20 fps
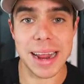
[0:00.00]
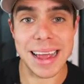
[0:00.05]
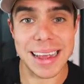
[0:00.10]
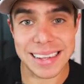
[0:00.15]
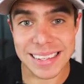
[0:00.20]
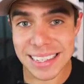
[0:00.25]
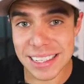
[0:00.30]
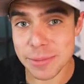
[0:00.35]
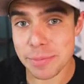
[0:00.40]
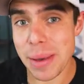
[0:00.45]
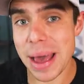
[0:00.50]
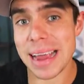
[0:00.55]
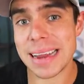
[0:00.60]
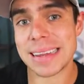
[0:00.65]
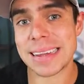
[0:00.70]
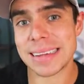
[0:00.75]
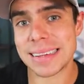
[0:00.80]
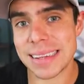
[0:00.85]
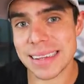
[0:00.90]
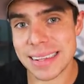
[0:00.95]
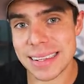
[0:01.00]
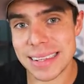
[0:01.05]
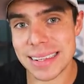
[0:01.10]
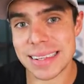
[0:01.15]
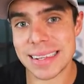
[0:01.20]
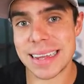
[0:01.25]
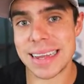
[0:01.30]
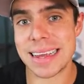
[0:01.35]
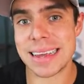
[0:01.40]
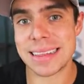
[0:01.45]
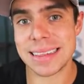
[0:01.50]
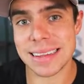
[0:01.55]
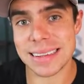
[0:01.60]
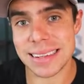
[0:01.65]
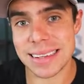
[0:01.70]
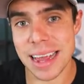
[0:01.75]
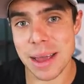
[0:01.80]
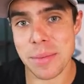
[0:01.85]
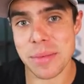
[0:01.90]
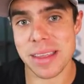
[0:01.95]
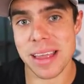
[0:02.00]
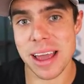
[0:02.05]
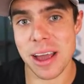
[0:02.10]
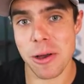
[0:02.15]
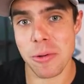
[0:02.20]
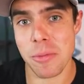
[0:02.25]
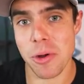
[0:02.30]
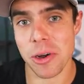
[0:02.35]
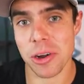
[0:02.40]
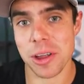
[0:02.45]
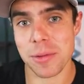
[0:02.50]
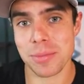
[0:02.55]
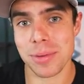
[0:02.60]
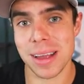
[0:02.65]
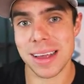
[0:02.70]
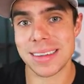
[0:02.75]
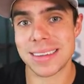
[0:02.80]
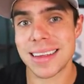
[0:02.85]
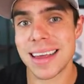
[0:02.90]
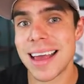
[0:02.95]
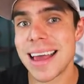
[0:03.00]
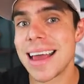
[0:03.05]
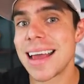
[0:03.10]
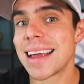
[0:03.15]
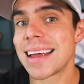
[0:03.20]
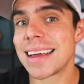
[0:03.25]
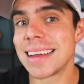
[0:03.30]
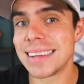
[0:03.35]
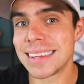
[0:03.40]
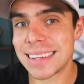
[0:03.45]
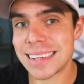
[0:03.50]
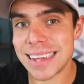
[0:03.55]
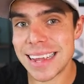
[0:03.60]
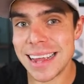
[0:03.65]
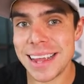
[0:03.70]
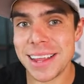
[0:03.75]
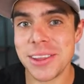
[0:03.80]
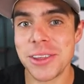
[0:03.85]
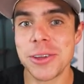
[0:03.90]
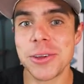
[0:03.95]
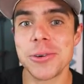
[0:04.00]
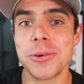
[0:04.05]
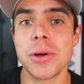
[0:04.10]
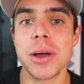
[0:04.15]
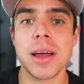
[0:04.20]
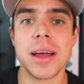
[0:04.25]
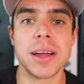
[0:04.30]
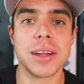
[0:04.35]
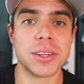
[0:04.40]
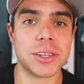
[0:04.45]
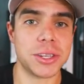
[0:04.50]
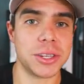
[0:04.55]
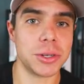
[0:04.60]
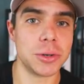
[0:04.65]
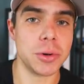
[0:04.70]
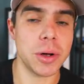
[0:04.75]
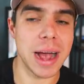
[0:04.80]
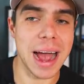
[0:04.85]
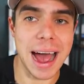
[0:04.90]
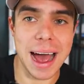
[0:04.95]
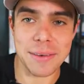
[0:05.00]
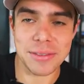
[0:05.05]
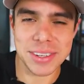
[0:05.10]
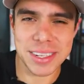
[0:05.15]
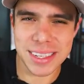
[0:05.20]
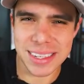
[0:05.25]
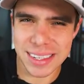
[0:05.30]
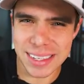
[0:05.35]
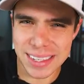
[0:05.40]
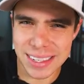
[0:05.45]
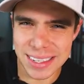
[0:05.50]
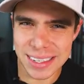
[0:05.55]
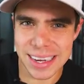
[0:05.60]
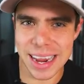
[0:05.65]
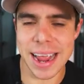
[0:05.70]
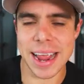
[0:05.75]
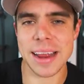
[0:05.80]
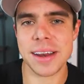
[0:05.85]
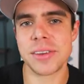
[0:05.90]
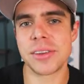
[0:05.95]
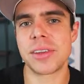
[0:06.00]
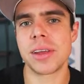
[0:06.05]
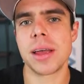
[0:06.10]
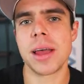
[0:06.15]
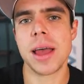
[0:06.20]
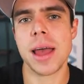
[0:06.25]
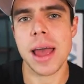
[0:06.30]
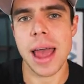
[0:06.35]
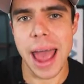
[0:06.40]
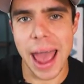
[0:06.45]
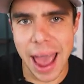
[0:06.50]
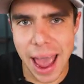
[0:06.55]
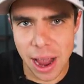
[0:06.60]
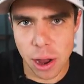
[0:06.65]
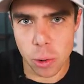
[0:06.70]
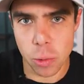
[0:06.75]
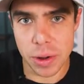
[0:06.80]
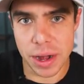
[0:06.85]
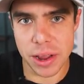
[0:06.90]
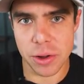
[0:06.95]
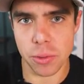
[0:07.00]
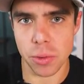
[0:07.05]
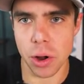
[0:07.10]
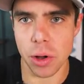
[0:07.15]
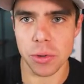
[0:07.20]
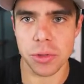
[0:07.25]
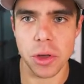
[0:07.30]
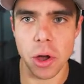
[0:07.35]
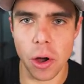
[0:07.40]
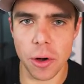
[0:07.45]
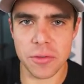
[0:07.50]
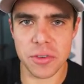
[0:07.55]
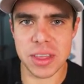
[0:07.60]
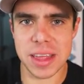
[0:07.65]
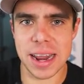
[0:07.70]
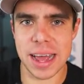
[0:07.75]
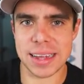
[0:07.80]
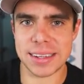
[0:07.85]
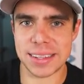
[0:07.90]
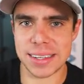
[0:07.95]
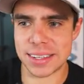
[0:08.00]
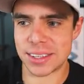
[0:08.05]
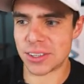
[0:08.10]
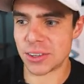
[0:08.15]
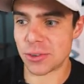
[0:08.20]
expect to see the San Mateo marketplace continue to have sustained equity growth over the next 6 to